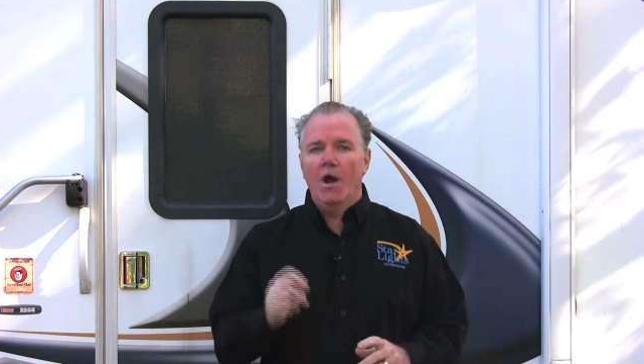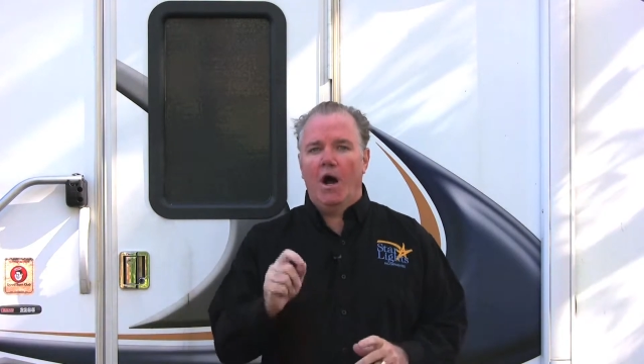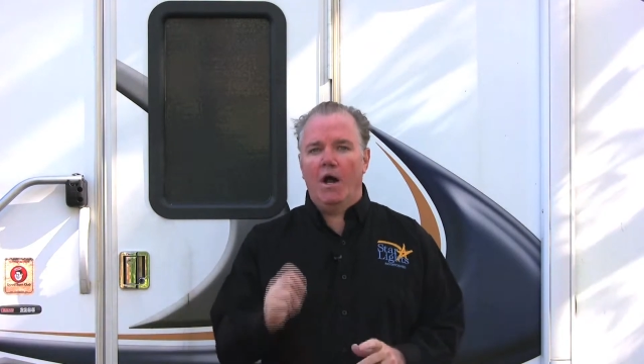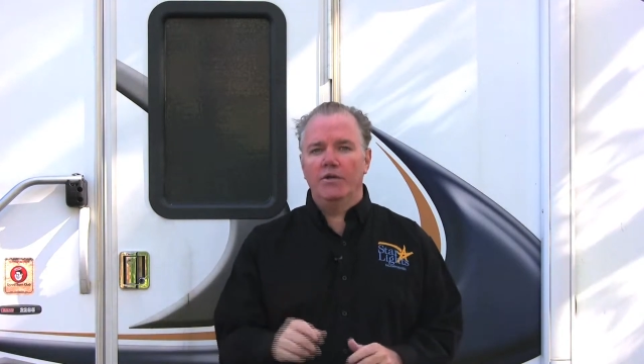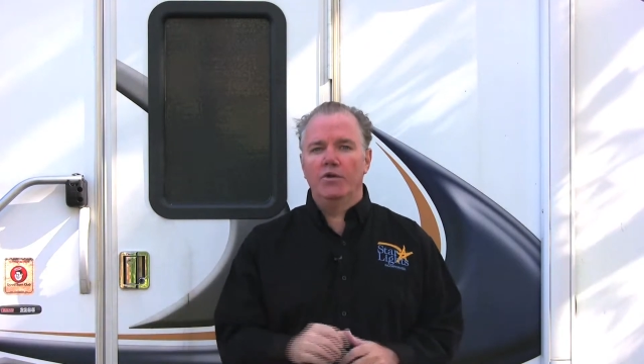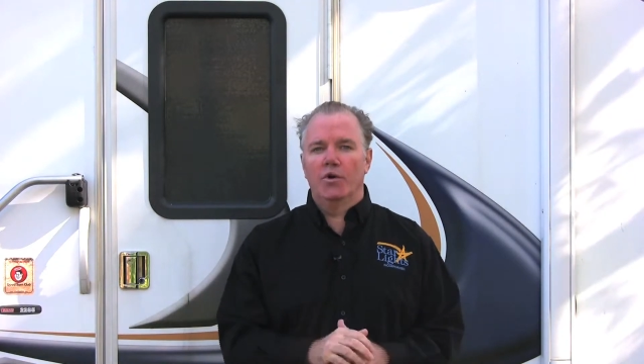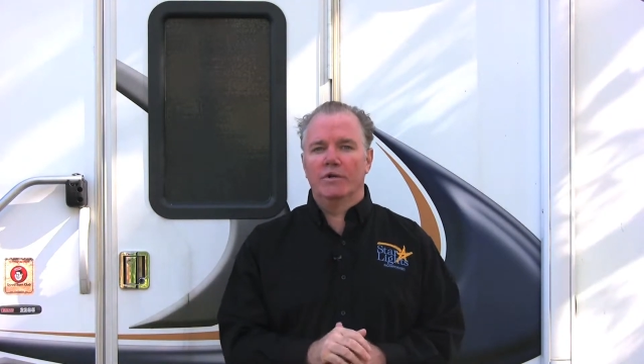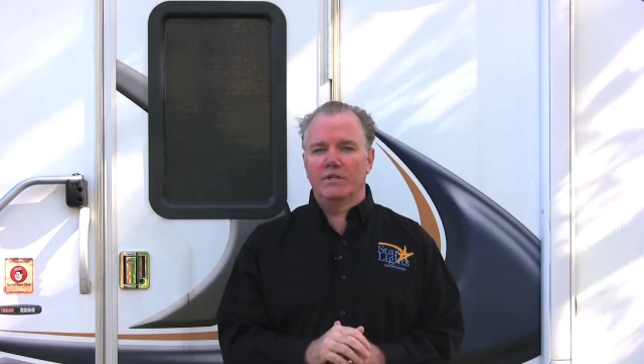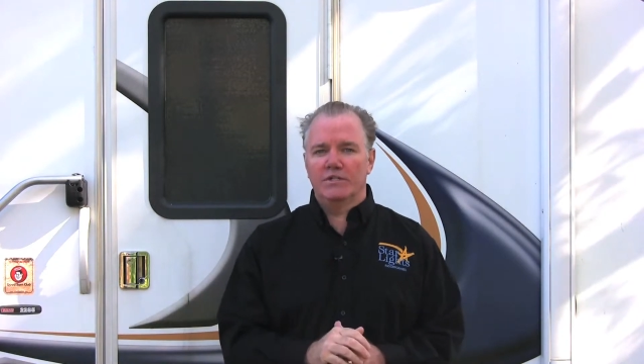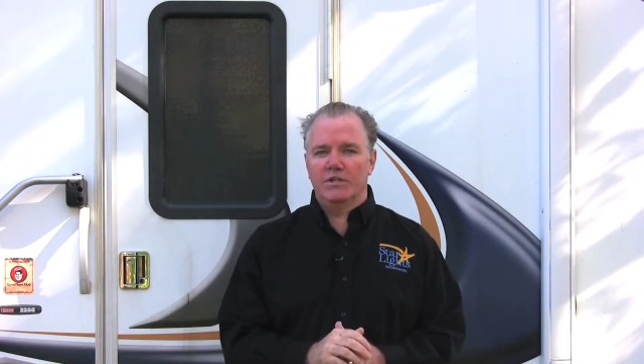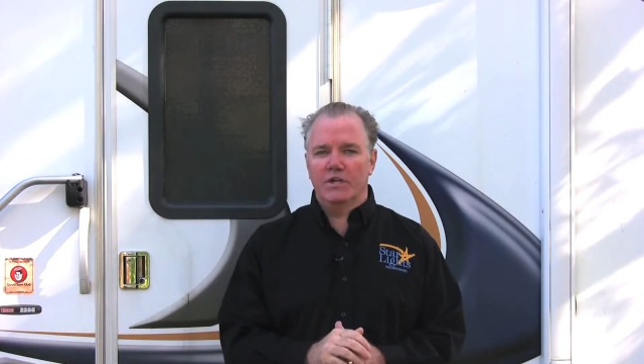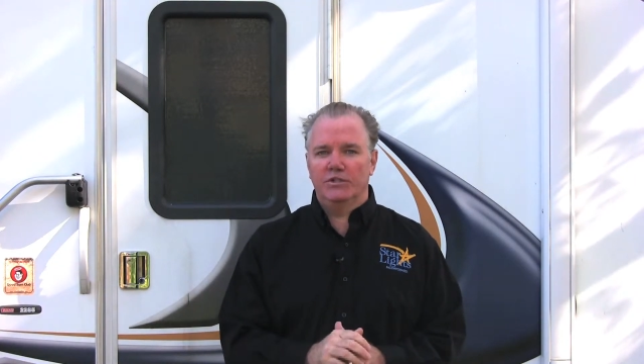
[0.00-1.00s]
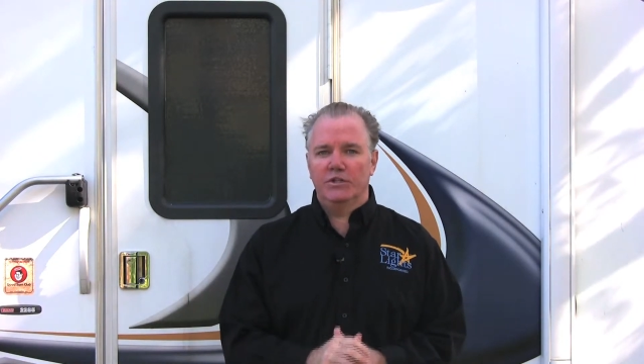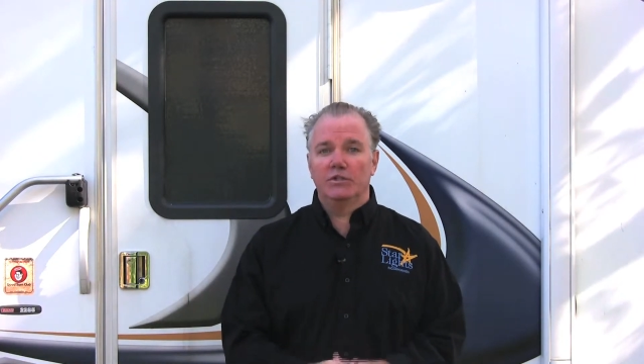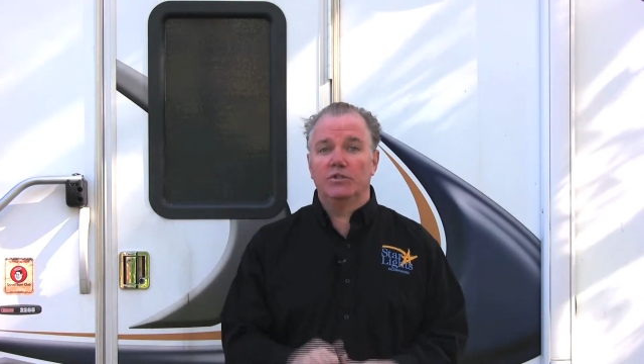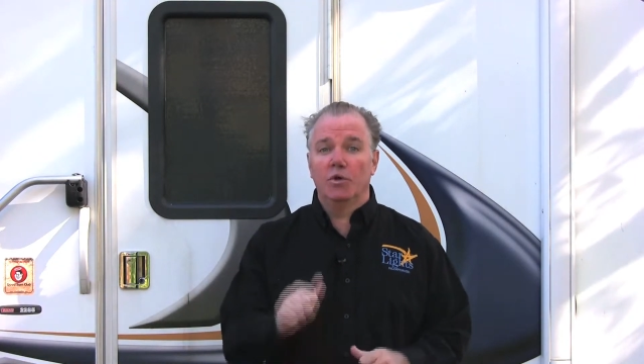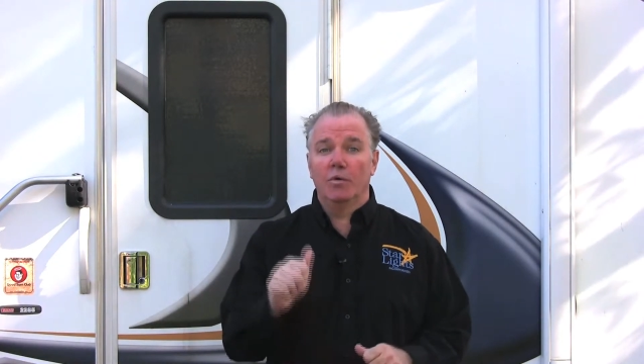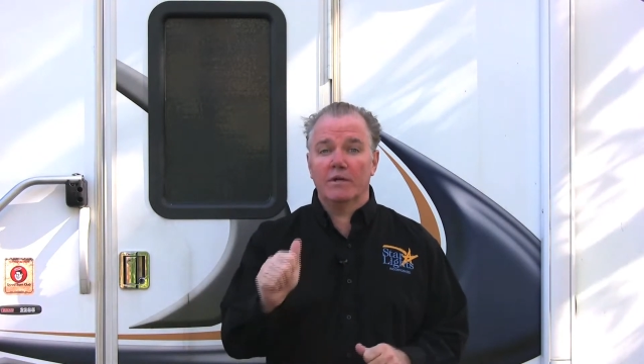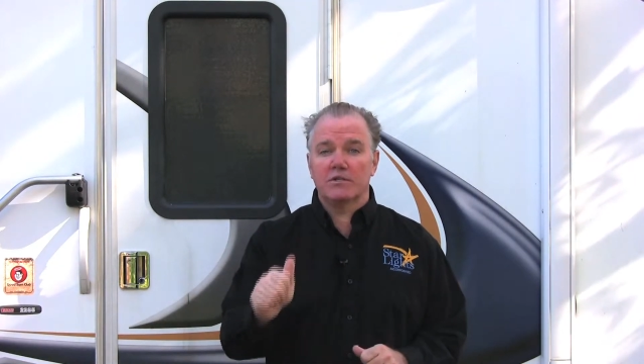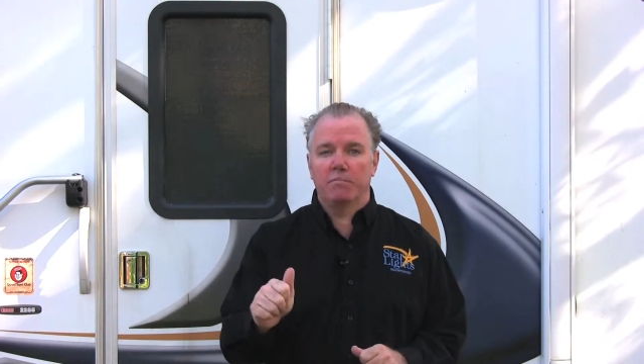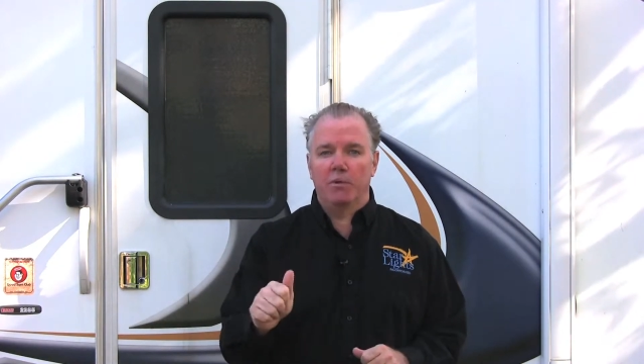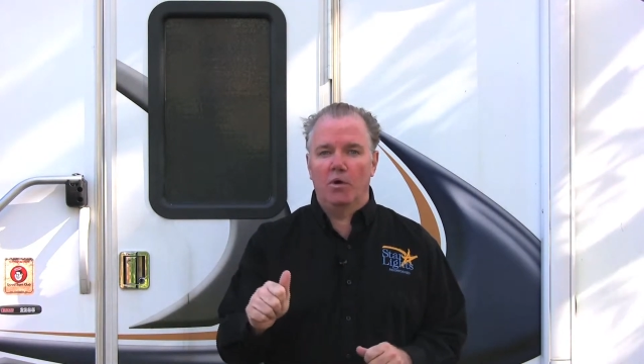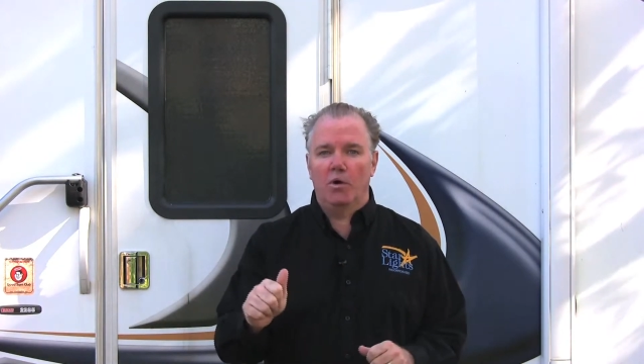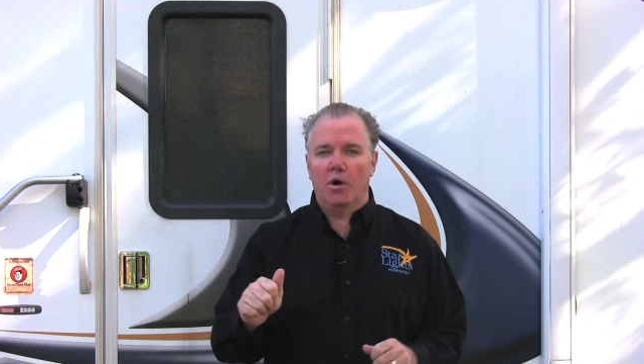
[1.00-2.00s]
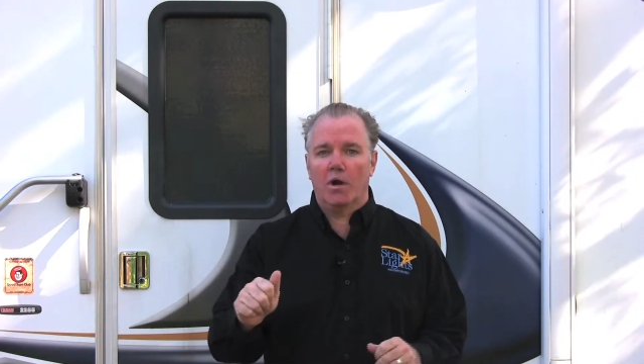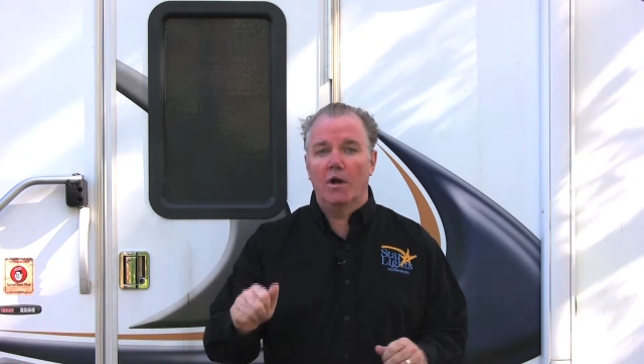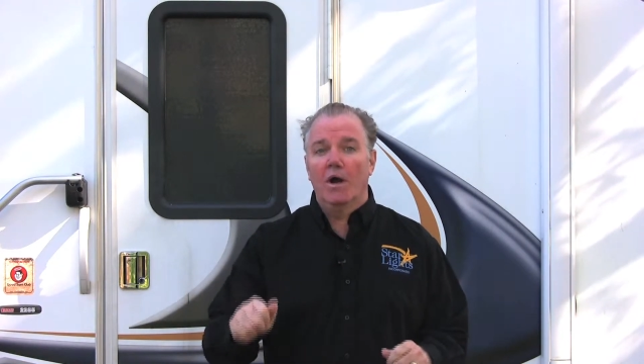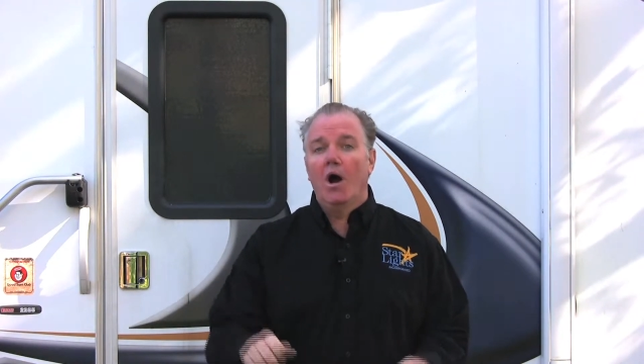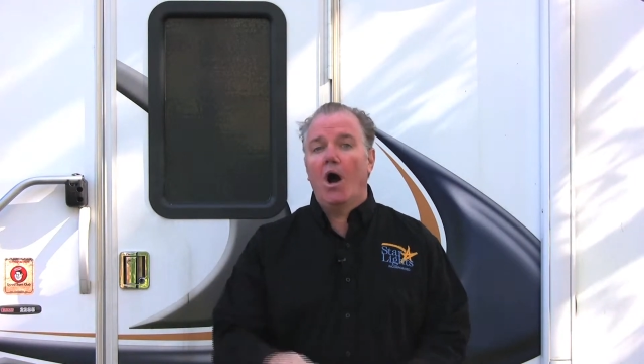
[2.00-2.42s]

on your decision to explore